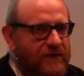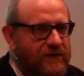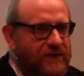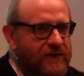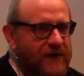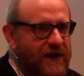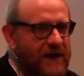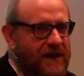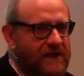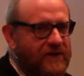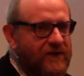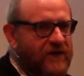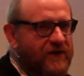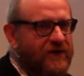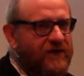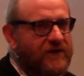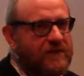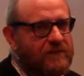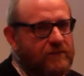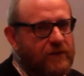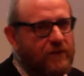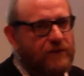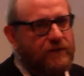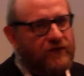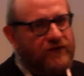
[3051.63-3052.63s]
and down the
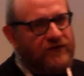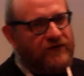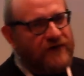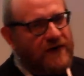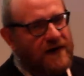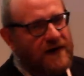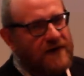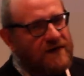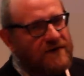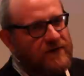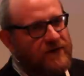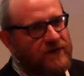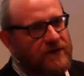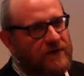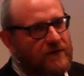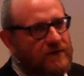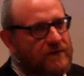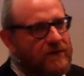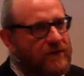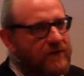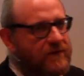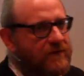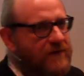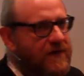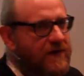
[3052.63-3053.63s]
cymbal stands and
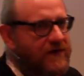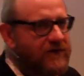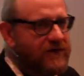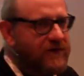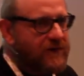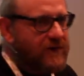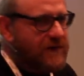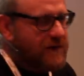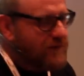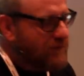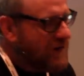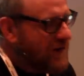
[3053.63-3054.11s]
all of the rest of it,